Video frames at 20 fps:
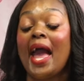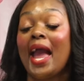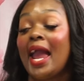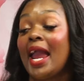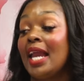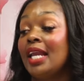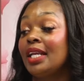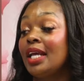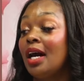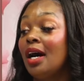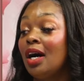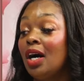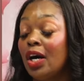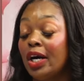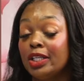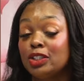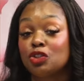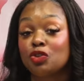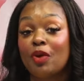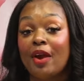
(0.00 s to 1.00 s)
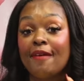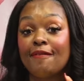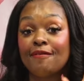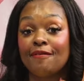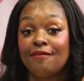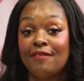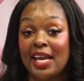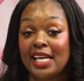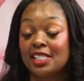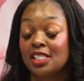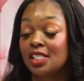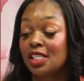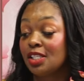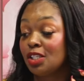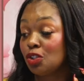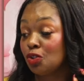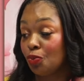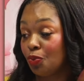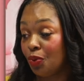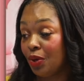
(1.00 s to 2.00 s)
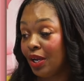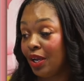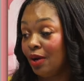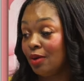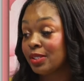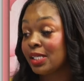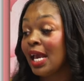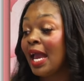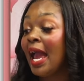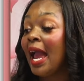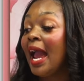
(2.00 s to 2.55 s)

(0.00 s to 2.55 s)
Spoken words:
800 faceless reels.